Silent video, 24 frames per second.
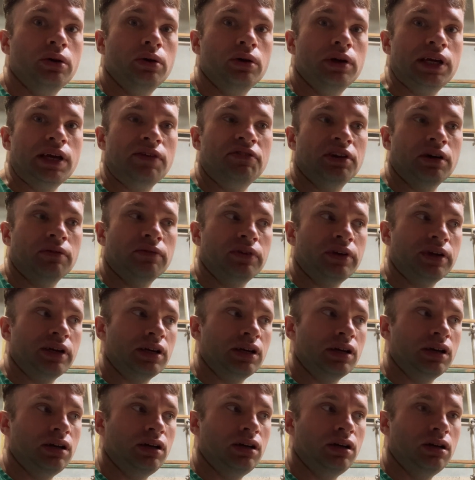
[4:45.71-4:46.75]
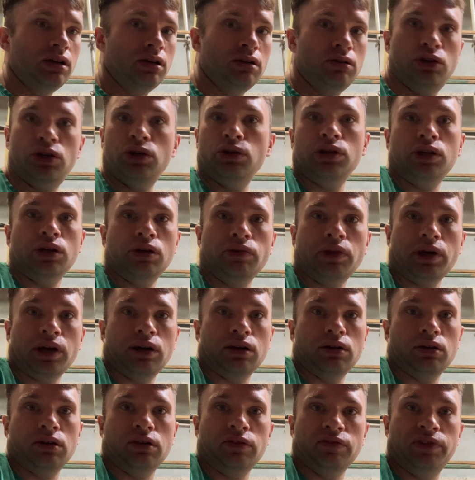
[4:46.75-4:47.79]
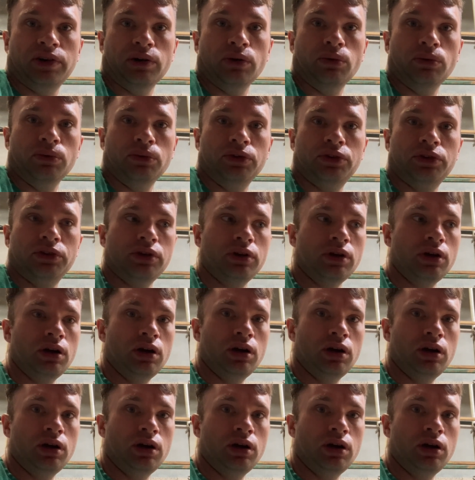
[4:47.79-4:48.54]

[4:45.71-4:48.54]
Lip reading: give something to you that feels